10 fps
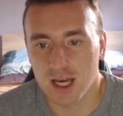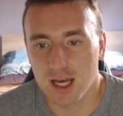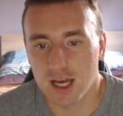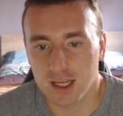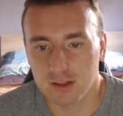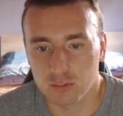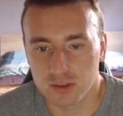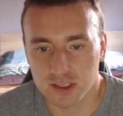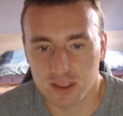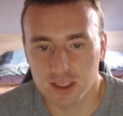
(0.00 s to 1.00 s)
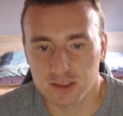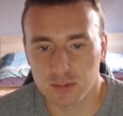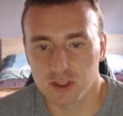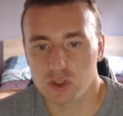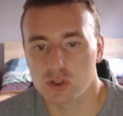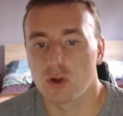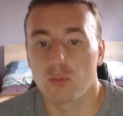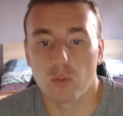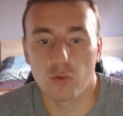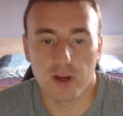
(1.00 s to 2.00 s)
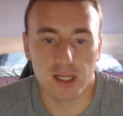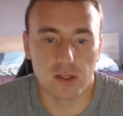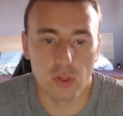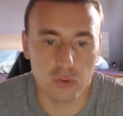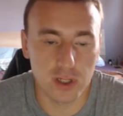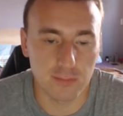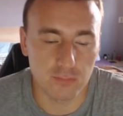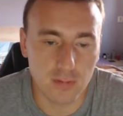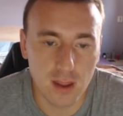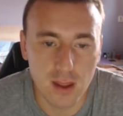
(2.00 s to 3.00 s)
it was in this position on move 83